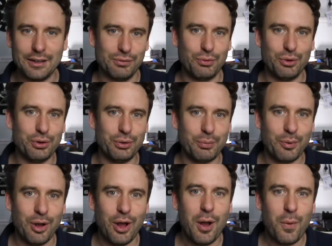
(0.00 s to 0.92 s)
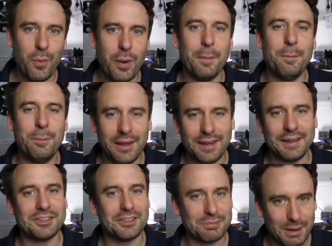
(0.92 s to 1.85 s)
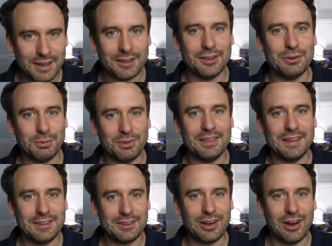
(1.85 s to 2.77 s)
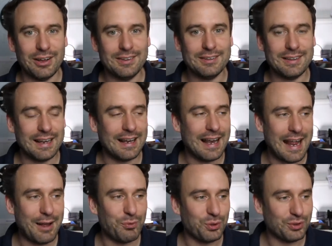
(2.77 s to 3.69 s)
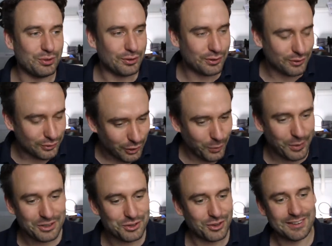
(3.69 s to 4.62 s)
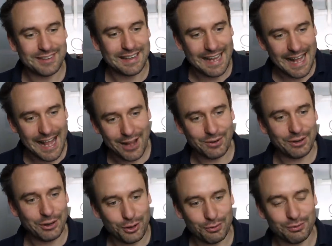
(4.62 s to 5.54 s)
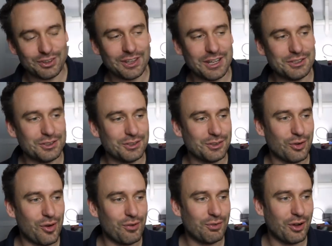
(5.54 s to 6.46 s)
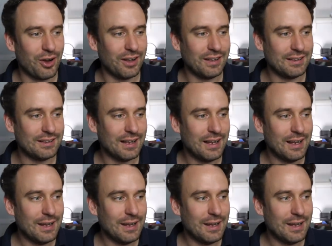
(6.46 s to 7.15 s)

the room were big spenders with these guys. And it was so interesting hearing the conversations of guys.